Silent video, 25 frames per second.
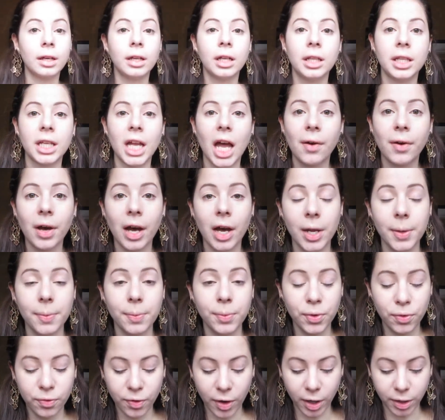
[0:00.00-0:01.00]
Now I
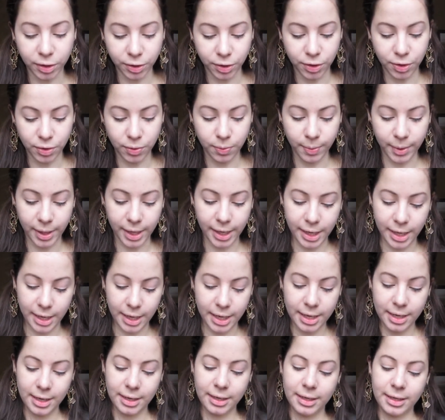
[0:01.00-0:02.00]
move on to my
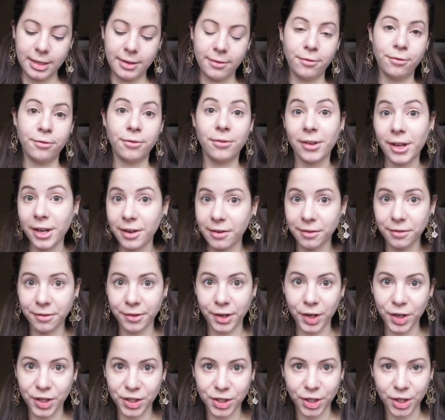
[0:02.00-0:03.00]

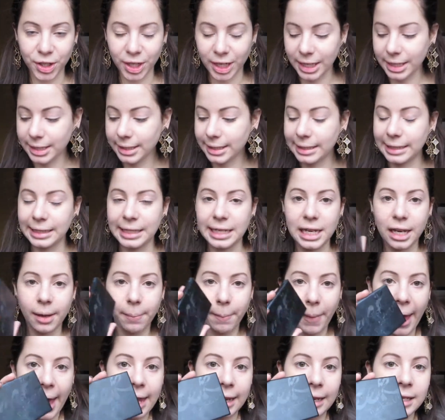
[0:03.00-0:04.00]
very dirty Sleek
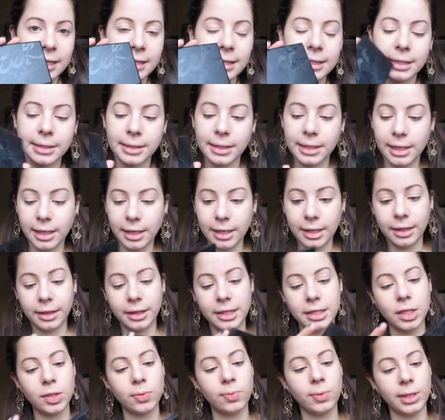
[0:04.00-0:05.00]
palette, and
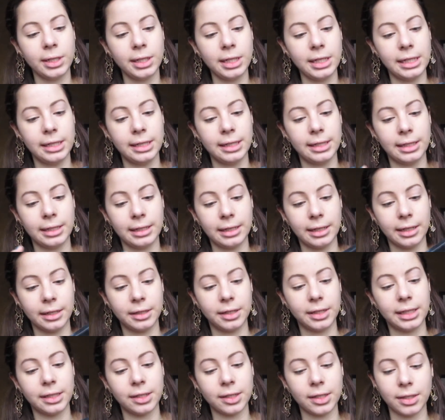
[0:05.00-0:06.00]
this one is in a
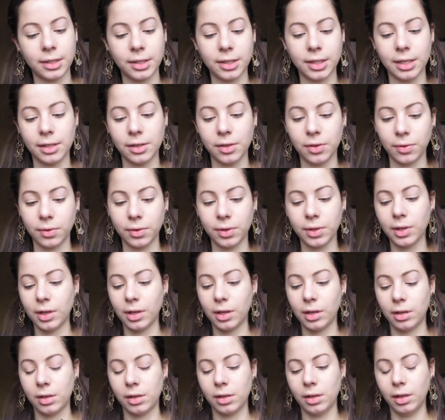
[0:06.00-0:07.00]
discontinued
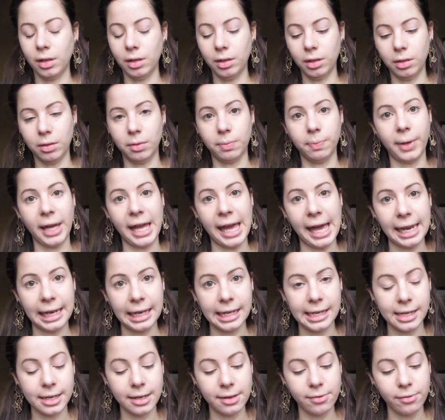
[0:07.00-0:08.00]
palette